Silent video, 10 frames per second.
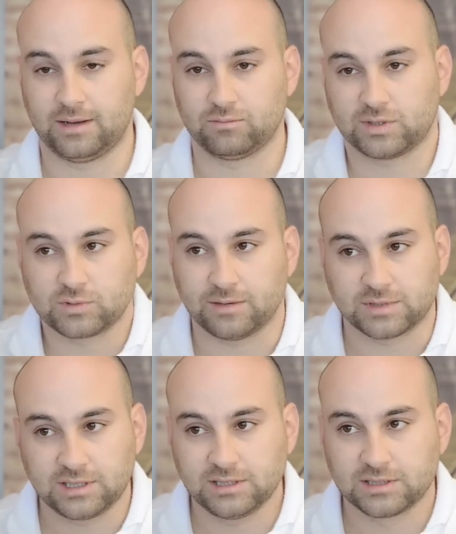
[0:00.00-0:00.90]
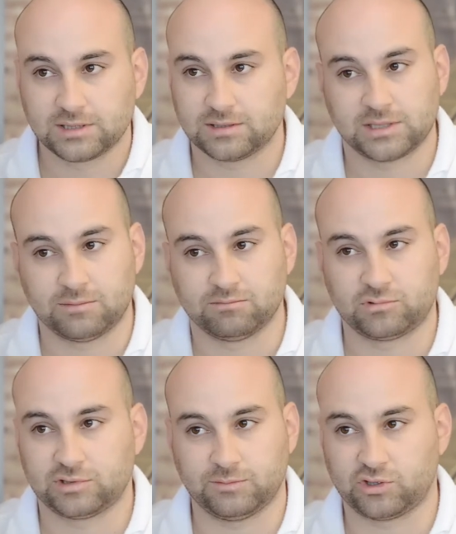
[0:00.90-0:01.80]
Sometimes it is.
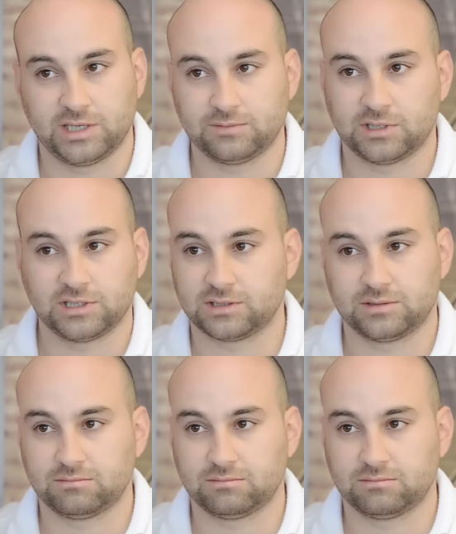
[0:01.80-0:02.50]
Some tradesmen are just